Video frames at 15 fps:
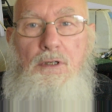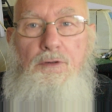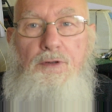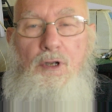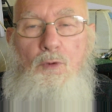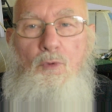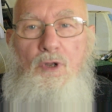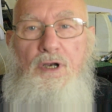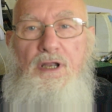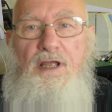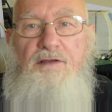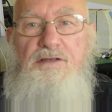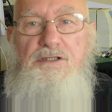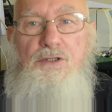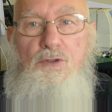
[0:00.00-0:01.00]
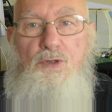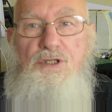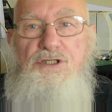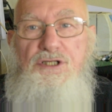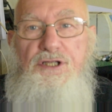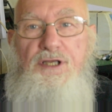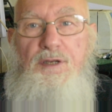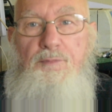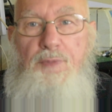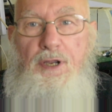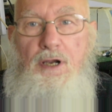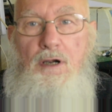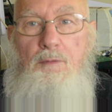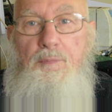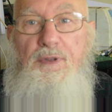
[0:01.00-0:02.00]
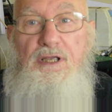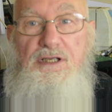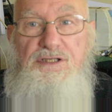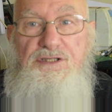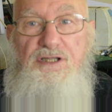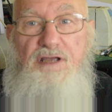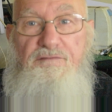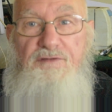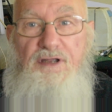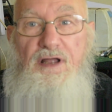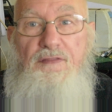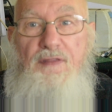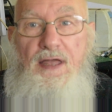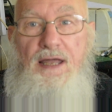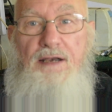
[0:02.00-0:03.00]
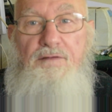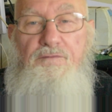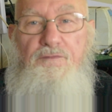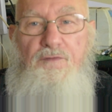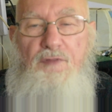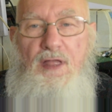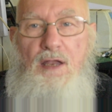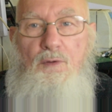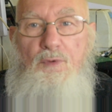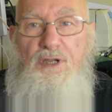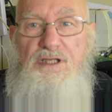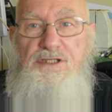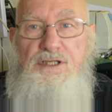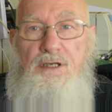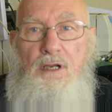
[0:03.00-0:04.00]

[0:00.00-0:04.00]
that run as Grizzly and Bear, because they've done that for that reason,